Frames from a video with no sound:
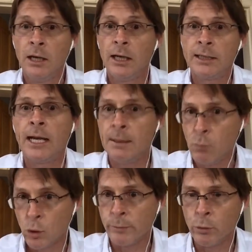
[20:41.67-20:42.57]
It's getting
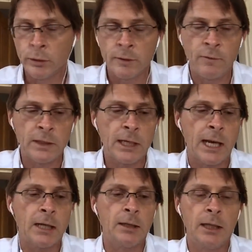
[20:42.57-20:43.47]
more and more
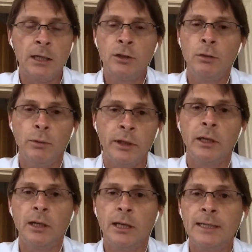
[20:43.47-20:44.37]
sophisticated. The issue with
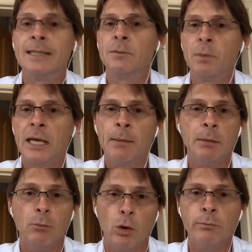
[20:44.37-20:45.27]
it is it's becoming
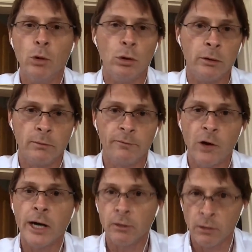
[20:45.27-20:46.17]
more and more
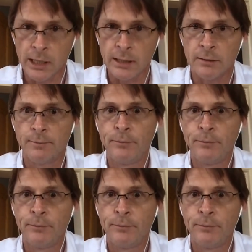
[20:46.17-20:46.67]
fine-grained.